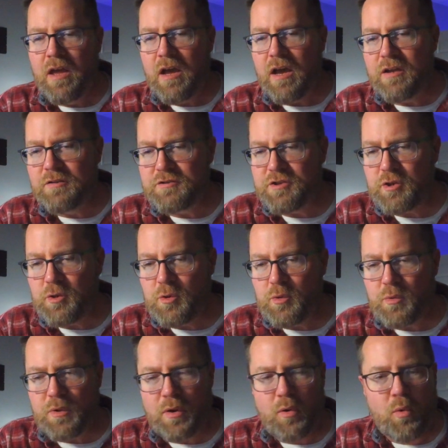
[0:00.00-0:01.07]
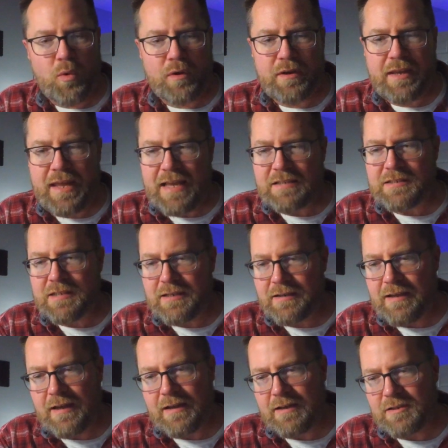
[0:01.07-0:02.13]
unto the Lord. And yes, it
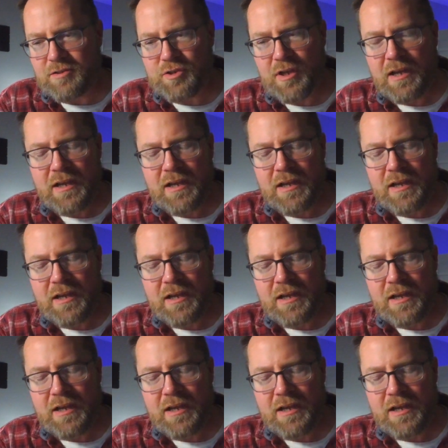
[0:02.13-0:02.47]
does.